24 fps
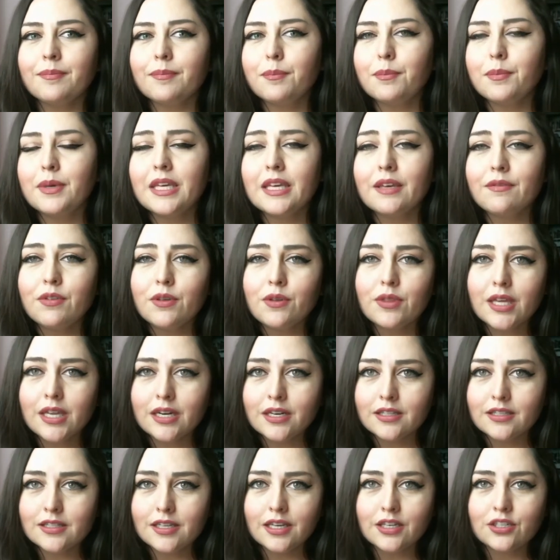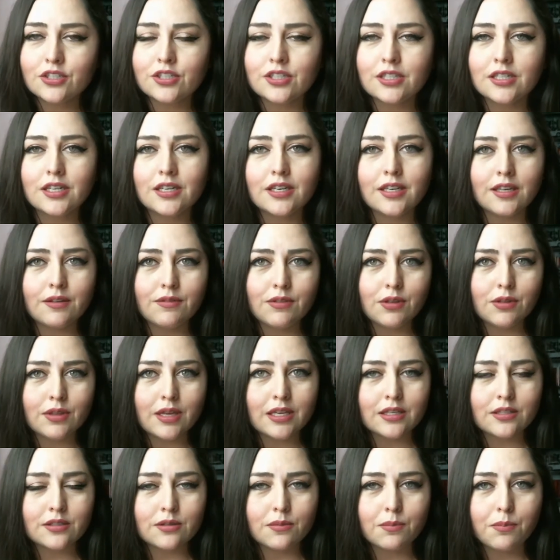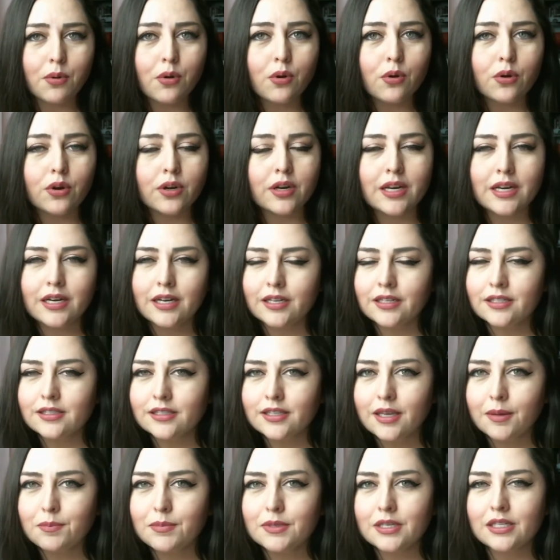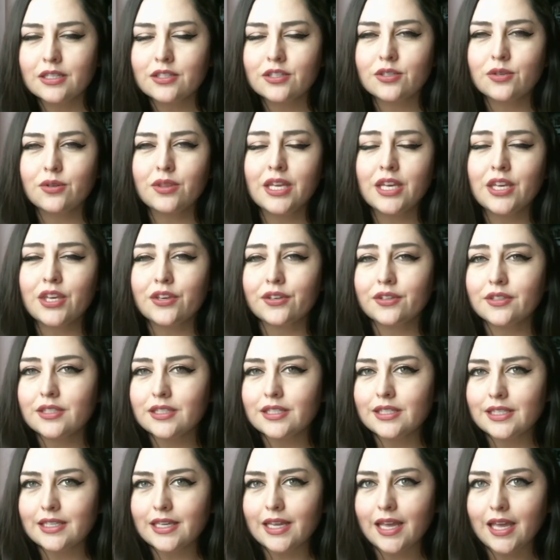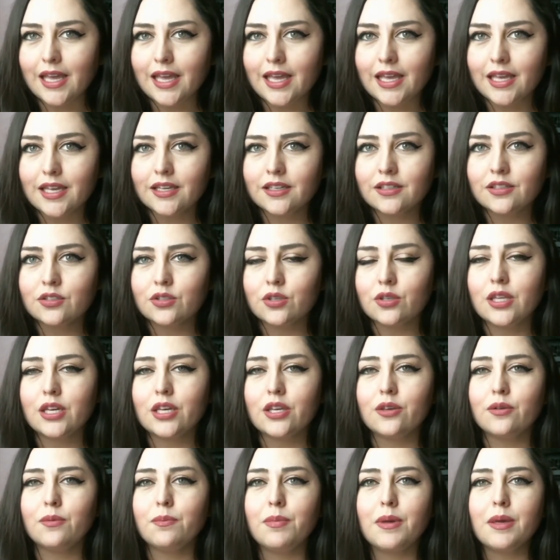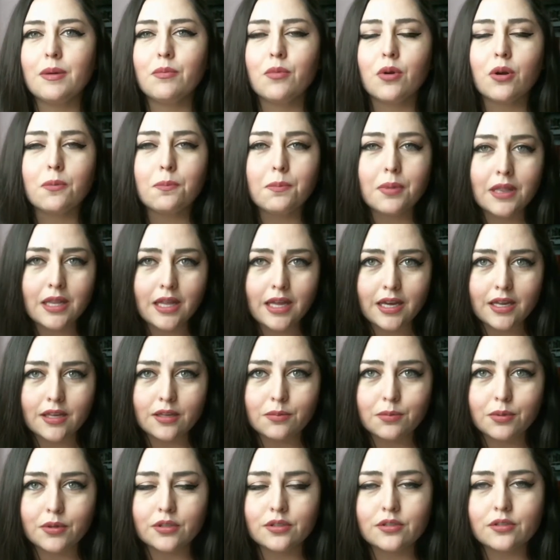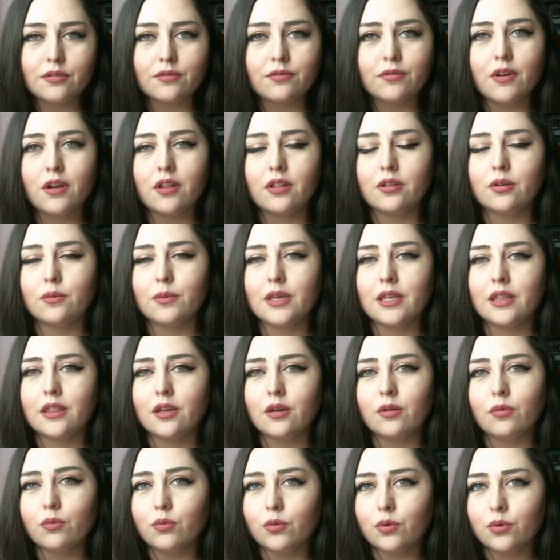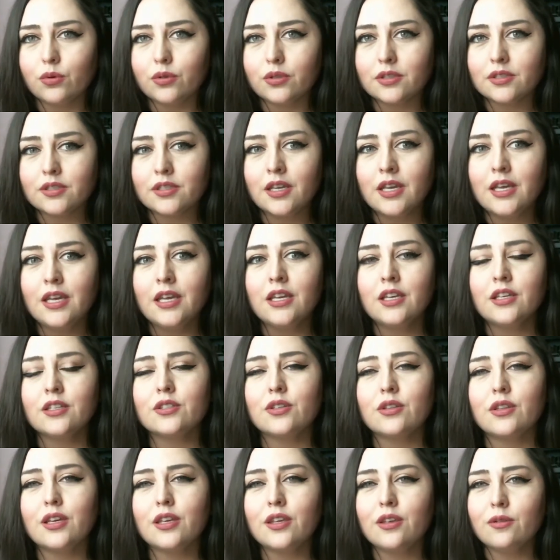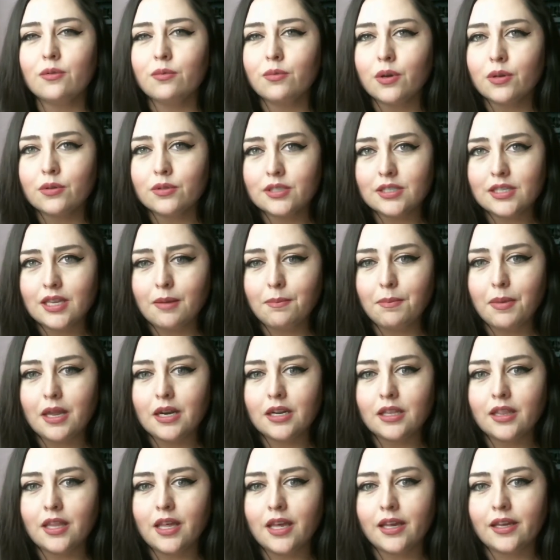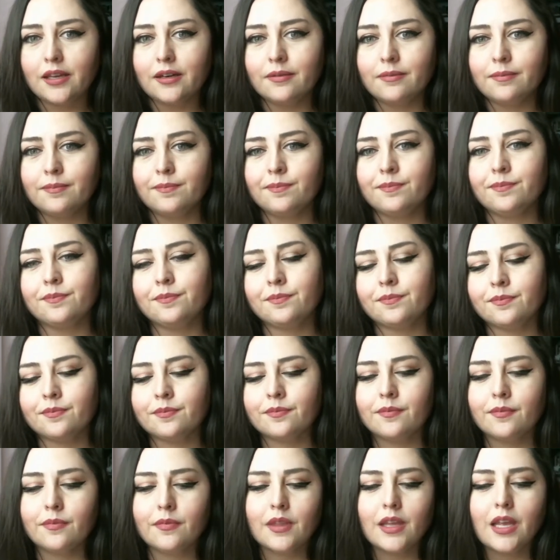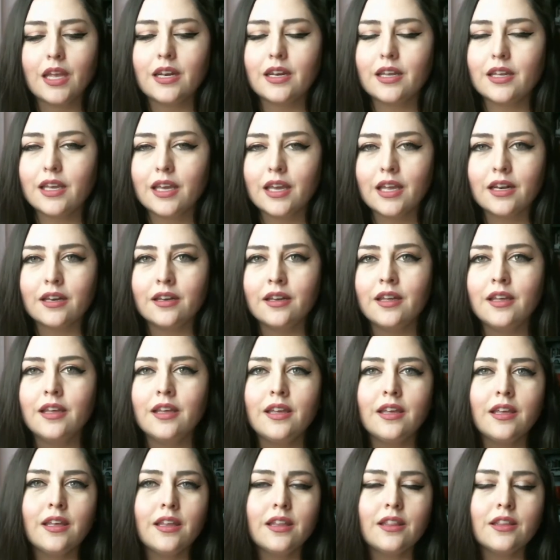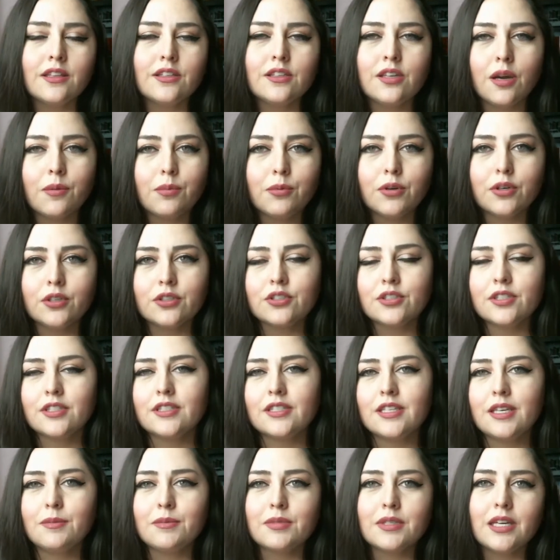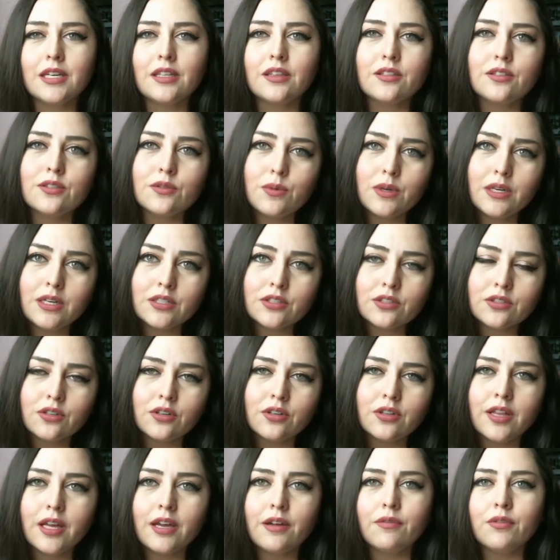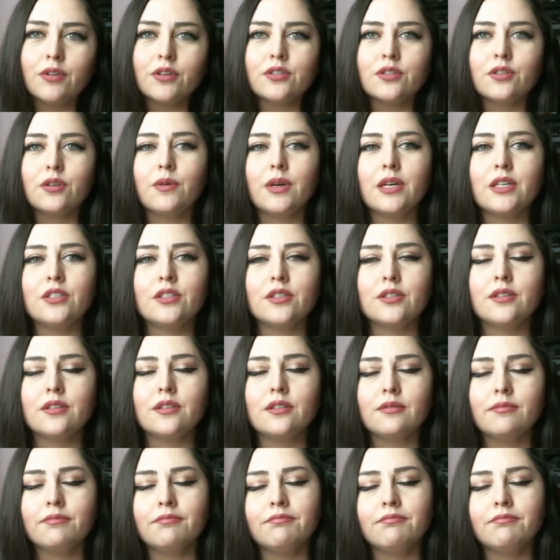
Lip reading: give you that attention and give you that support and acceptance so that you'll stay, so that you'll be more pliable to following their rules, so that you won't step out of line. And again, the top girl just seems like the sweetest girl ever, so I just